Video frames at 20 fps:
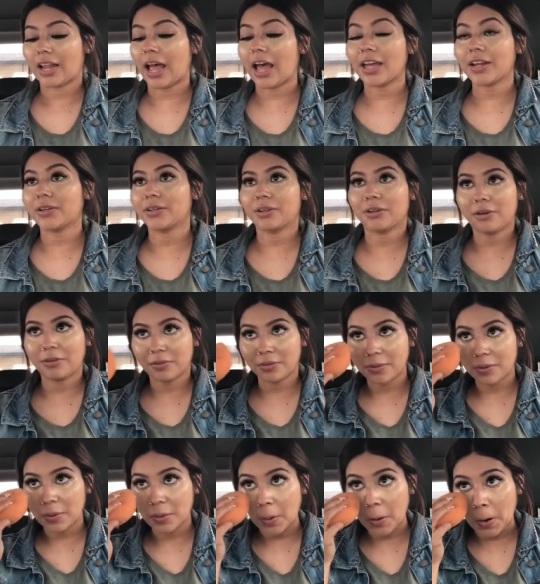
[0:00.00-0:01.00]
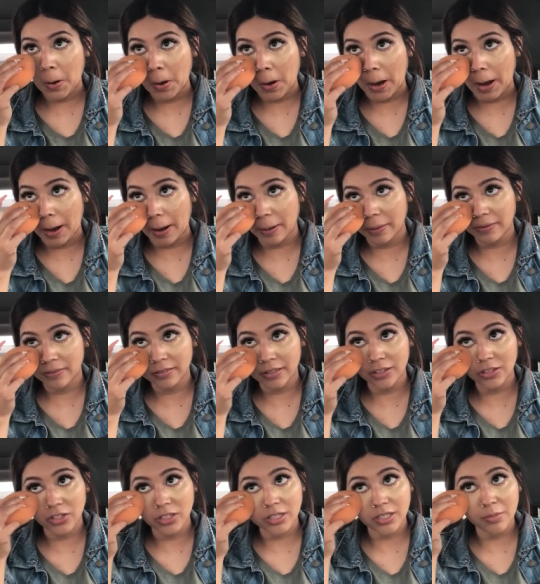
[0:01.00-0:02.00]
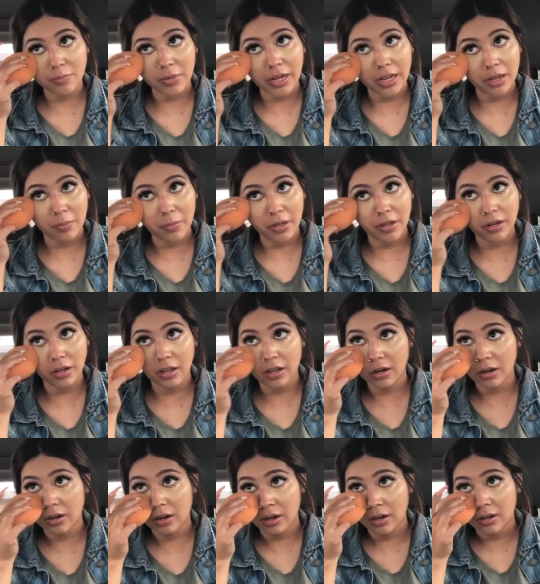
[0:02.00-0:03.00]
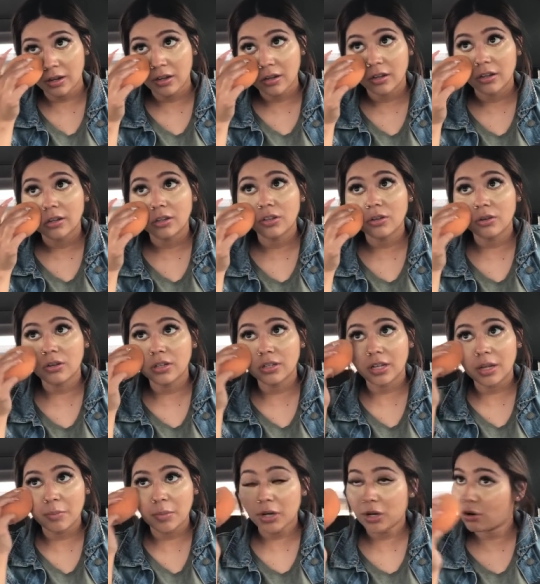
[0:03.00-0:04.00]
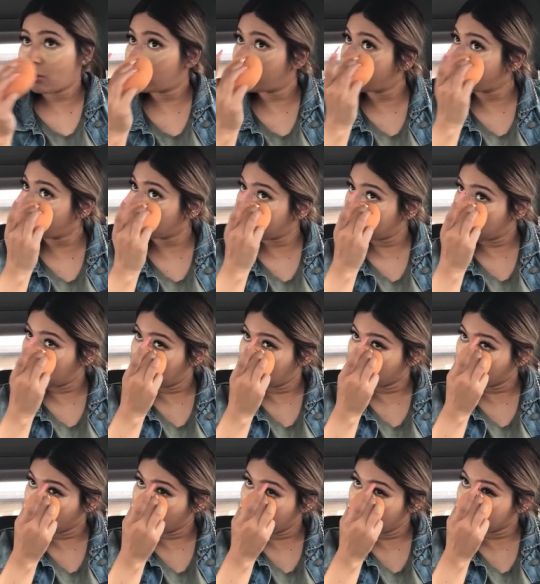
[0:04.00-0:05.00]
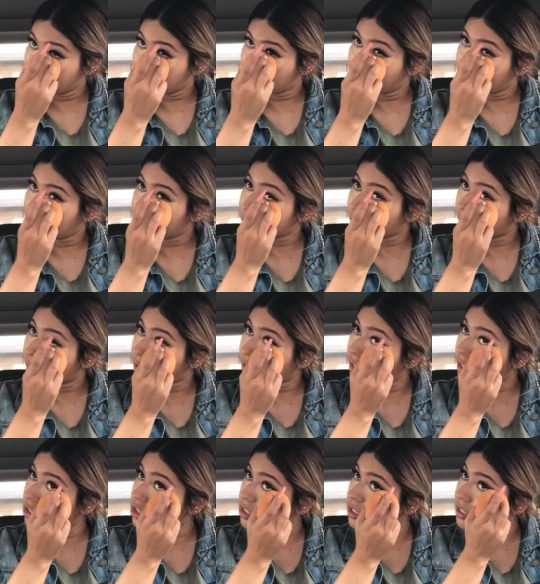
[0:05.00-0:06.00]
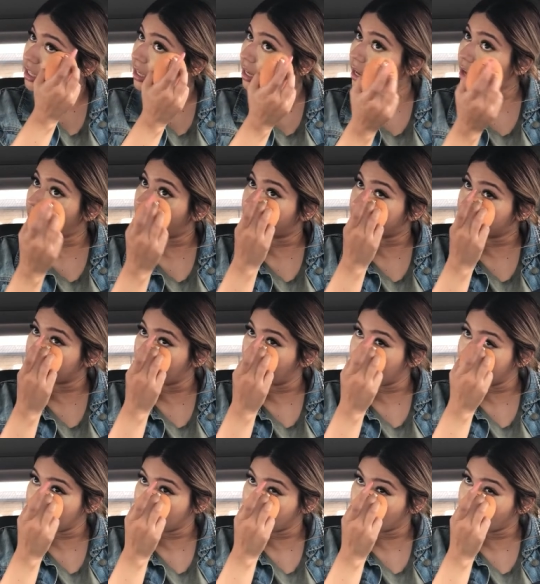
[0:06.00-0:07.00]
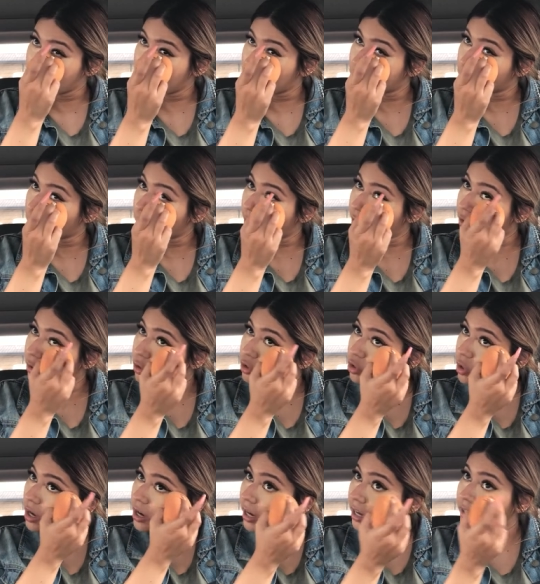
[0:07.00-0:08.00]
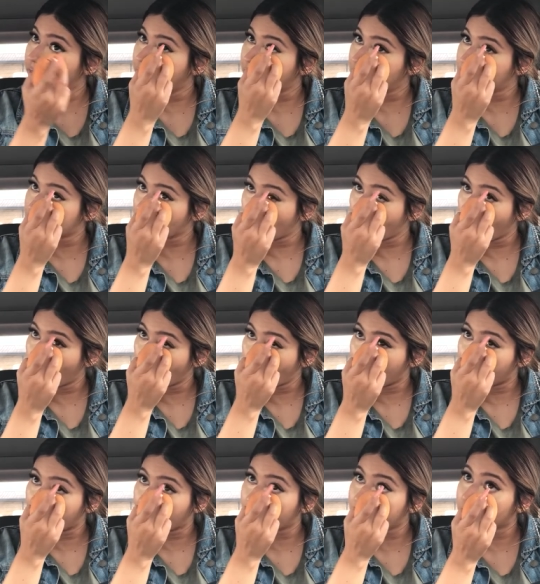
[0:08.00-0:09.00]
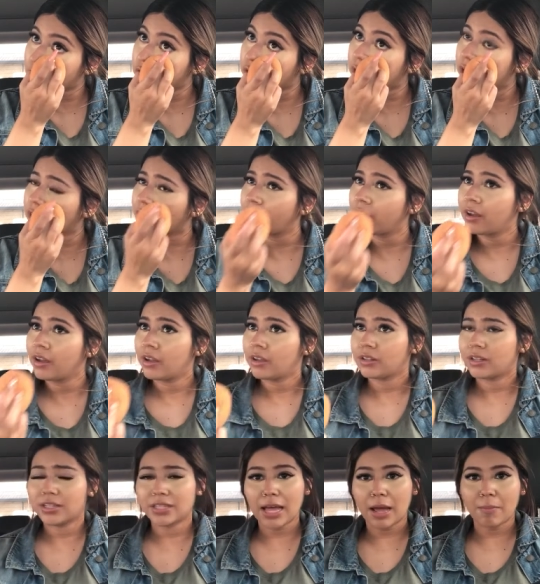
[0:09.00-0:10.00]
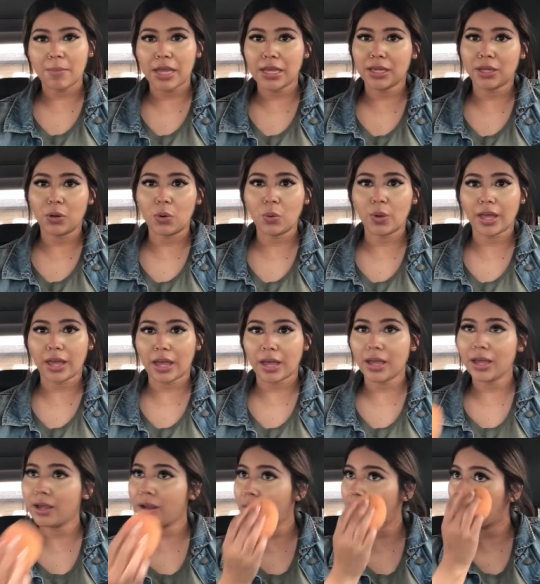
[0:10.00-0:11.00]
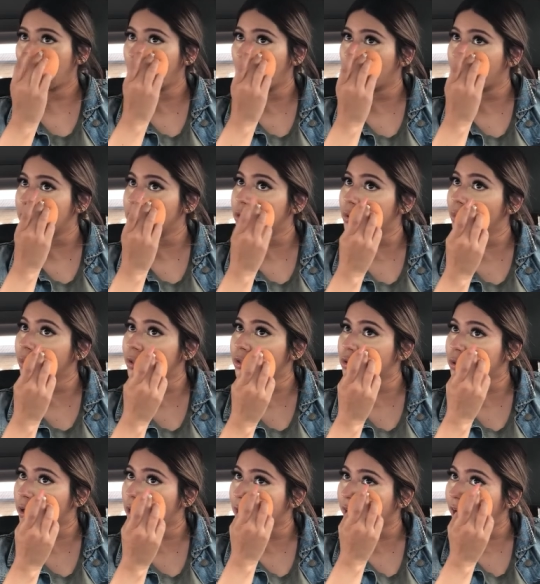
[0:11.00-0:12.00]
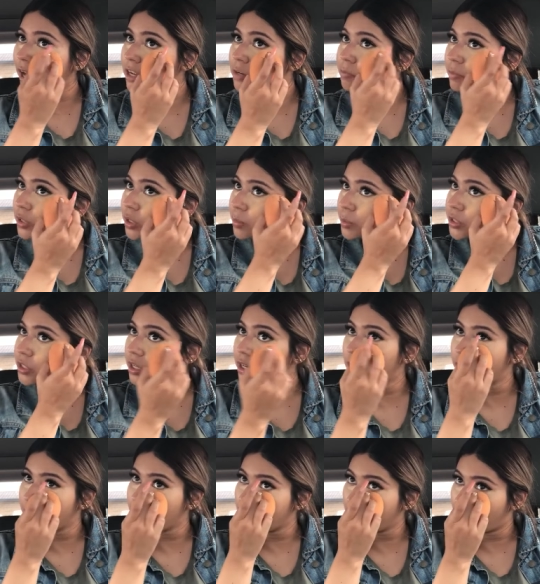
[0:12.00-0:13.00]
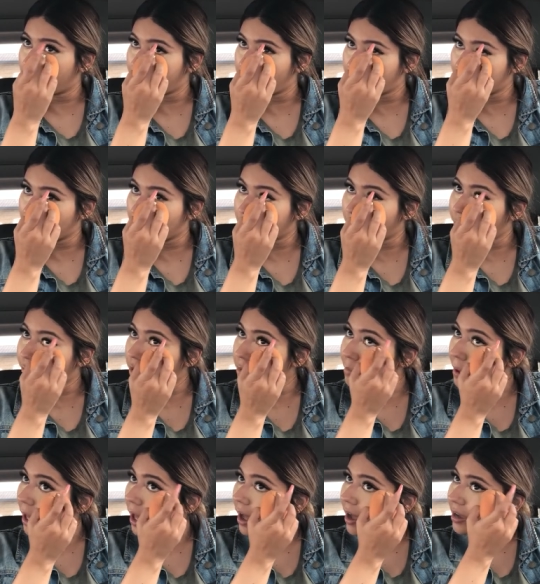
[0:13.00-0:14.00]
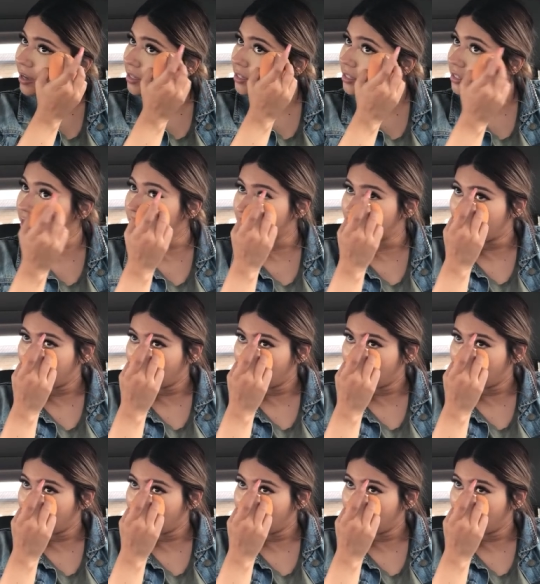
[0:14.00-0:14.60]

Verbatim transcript: I don't know. That's just my opinion. You can let me know if you think otherwise, but I'm sorry. That's just like if somebody cheats while they're drunk and then they say, oh, while I was drunk, does that make it okay? Oh, because you were drunk, I'm supposed to give you a fucking free pass?